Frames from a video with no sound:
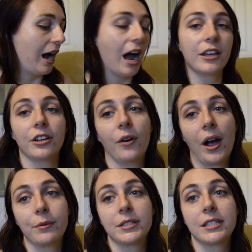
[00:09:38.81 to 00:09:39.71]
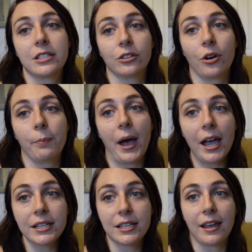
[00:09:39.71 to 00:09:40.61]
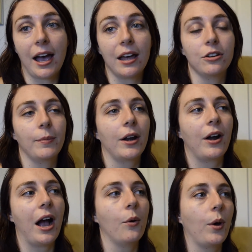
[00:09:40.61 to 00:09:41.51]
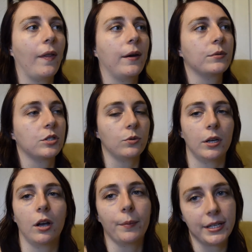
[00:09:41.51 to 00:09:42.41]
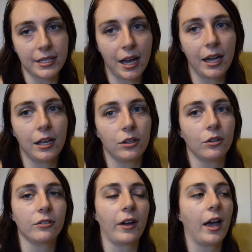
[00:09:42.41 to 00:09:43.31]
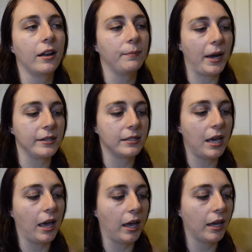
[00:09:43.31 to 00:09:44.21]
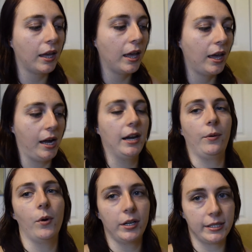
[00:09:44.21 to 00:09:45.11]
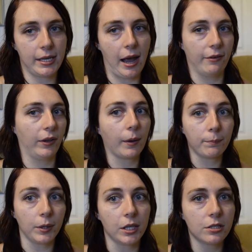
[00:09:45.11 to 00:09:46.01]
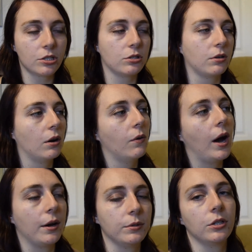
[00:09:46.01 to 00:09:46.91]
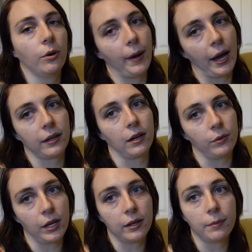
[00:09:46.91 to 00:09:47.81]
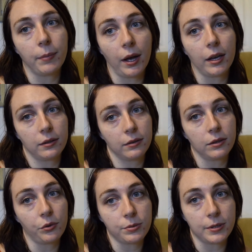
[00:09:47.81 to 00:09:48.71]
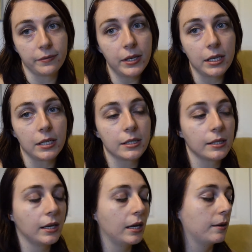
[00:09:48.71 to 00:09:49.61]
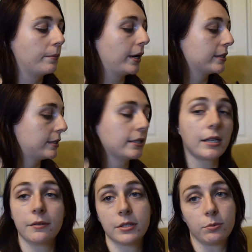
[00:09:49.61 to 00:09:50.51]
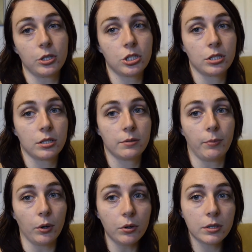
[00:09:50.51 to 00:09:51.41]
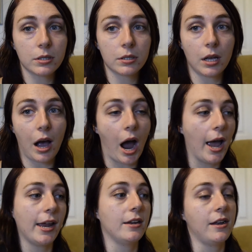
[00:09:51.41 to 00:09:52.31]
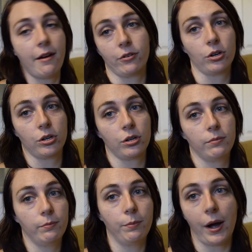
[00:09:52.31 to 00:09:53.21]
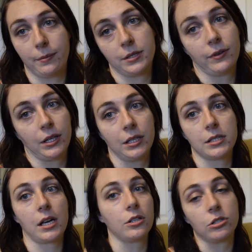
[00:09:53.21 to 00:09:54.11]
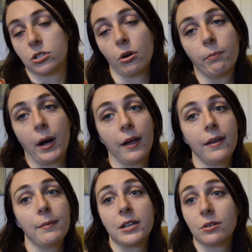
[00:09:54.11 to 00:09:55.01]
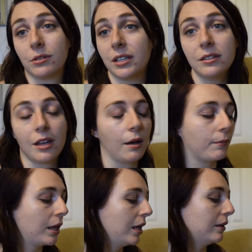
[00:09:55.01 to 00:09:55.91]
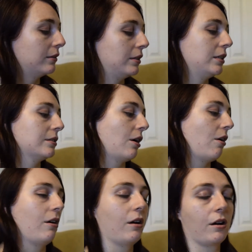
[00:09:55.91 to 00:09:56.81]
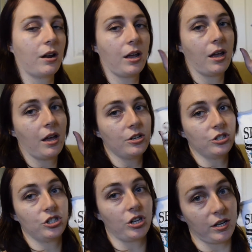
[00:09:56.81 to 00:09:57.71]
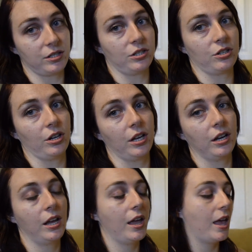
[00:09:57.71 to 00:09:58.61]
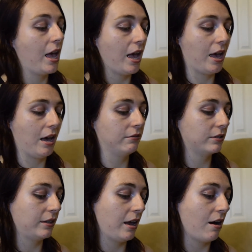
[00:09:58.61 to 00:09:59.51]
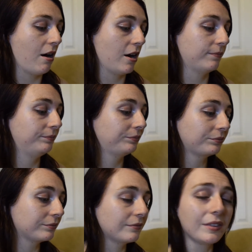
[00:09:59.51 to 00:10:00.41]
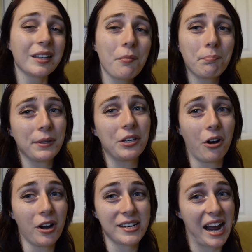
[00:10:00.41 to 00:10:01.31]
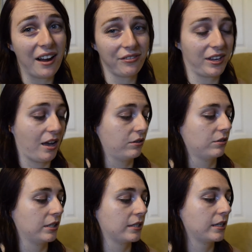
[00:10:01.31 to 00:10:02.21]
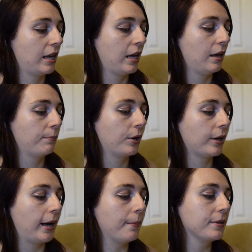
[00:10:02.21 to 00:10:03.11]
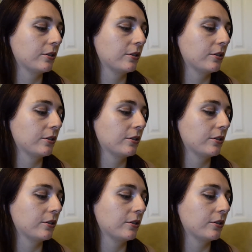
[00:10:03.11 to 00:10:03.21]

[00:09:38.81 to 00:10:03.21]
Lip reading: you know, I would still go back to that no matter how well I was doing on my diet. You know, if I had a bad day and I wanted to have like a binge, you know, I would go back and I would end up buying those Miss Vicky's. But since I've switched to Spokes, I never buy Miss Vicky's. I just don't buy them. I don't need them. These are just as good. and they are beyond half the calories. Per cup is